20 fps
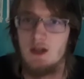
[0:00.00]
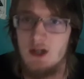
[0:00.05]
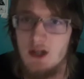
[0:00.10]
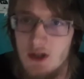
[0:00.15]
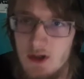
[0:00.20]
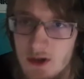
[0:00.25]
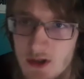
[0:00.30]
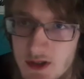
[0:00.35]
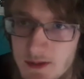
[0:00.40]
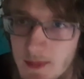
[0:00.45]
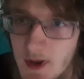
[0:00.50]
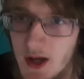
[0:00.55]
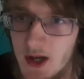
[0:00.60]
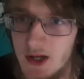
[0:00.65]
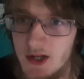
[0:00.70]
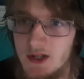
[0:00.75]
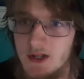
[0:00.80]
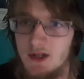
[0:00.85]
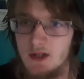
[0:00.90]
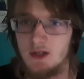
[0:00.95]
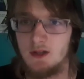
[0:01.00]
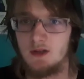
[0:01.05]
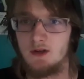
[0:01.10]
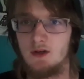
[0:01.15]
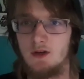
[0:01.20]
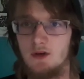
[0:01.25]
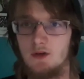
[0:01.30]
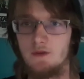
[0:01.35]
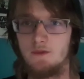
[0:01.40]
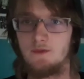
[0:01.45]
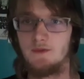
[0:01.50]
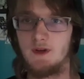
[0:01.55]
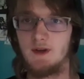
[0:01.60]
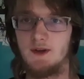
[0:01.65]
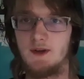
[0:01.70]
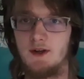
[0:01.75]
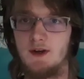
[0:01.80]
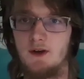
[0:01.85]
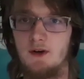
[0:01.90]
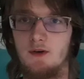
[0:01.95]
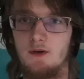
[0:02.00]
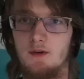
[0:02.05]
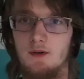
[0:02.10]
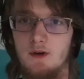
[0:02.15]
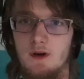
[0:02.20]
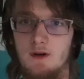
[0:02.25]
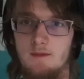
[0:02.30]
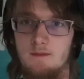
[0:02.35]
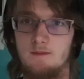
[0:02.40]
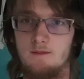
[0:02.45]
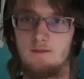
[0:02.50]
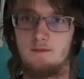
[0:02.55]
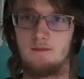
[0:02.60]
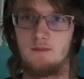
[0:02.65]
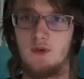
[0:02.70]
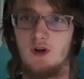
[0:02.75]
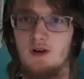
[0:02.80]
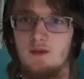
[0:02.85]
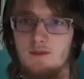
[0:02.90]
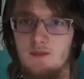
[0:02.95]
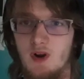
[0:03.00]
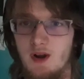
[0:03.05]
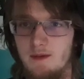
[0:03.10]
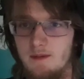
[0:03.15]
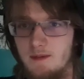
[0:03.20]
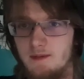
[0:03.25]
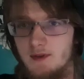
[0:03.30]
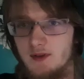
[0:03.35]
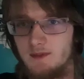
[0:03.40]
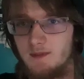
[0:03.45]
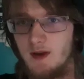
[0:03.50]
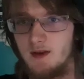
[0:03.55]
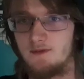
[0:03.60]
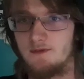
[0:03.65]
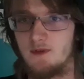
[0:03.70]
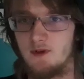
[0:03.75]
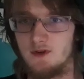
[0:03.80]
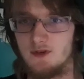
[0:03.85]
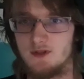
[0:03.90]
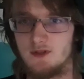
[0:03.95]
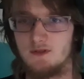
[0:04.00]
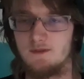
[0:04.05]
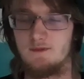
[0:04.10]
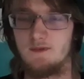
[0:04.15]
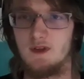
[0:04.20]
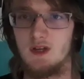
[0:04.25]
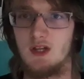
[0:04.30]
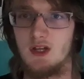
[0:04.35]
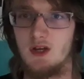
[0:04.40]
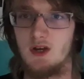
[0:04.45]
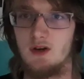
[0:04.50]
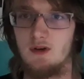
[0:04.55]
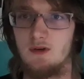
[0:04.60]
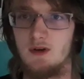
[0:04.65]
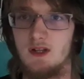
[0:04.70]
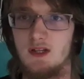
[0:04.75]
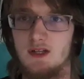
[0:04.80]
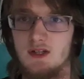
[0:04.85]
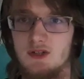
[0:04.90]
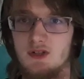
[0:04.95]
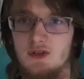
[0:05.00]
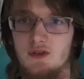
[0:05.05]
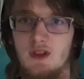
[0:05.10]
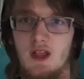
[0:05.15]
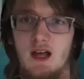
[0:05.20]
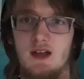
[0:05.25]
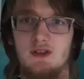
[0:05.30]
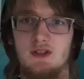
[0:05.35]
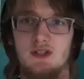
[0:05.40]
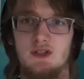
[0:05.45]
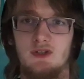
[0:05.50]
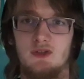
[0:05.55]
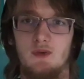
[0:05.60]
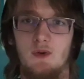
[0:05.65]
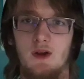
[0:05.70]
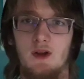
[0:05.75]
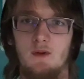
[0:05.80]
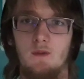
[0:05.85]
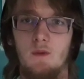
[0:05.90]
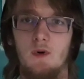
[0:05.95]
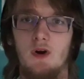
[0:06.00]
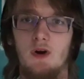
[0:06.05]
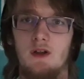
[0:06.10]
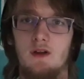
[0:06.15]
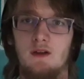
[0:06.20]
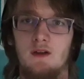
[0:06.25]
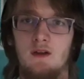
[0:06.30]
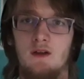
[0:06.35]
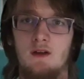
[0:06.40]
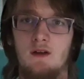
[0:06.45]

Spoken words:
Here's my new video. Well, probably my first video in 2021.